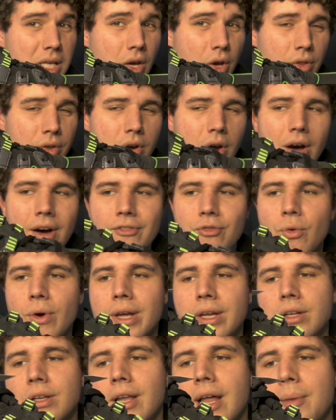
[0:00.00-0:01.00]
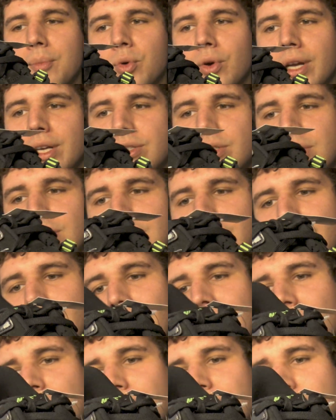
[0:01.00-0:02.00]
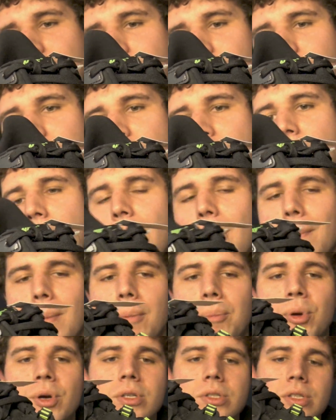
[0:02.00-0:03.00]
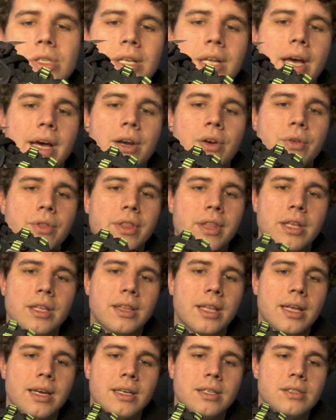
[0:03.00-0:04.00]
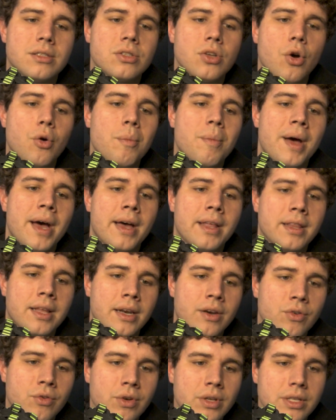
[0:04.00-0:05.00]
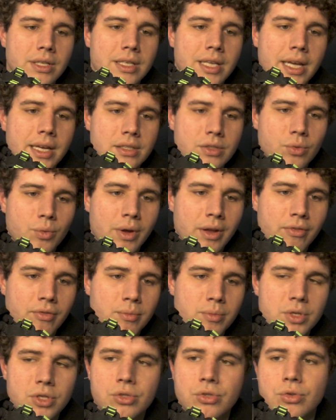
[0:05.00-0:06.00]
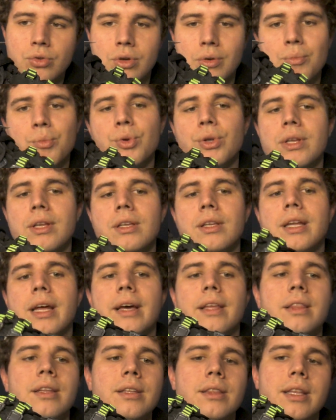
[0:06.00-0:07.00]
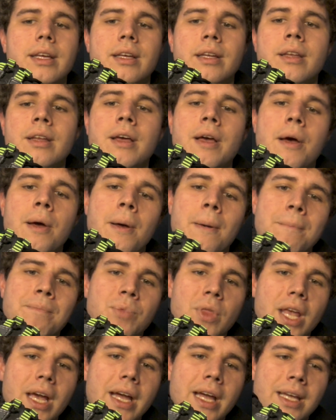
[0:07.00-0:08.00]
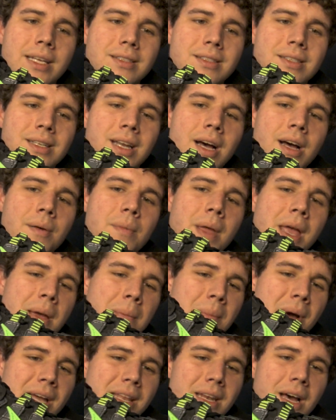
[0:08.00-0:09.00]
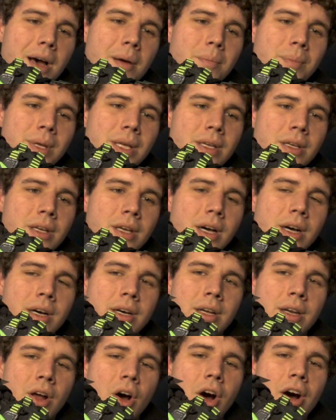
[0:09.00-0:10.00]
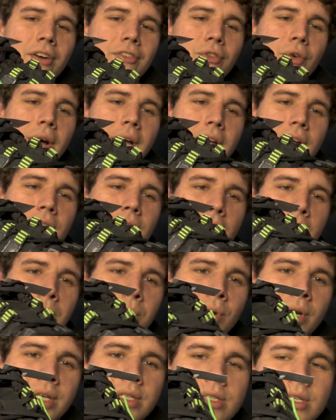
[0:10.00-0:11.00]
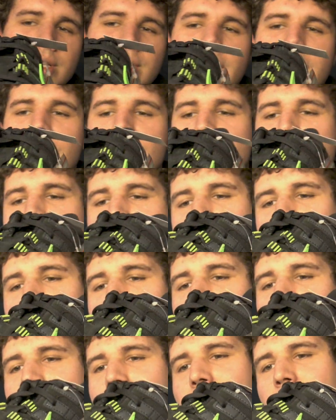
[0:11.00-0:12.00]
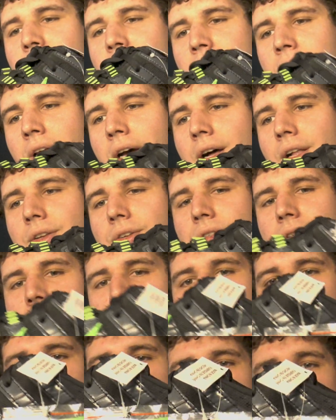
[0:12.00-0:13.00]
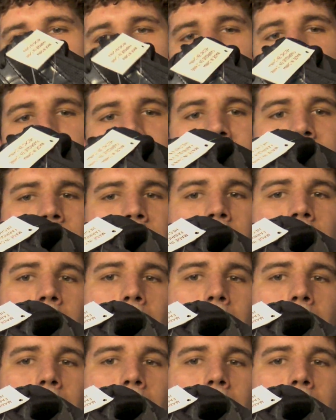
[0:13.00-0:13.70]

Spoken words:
the other Off-White collaborations that are out there. But personally, I don't think that it's so bad that it really takes away from the shoe completely. I think that it might not be an Off-White collaboration that goes above $1,000 in the long run,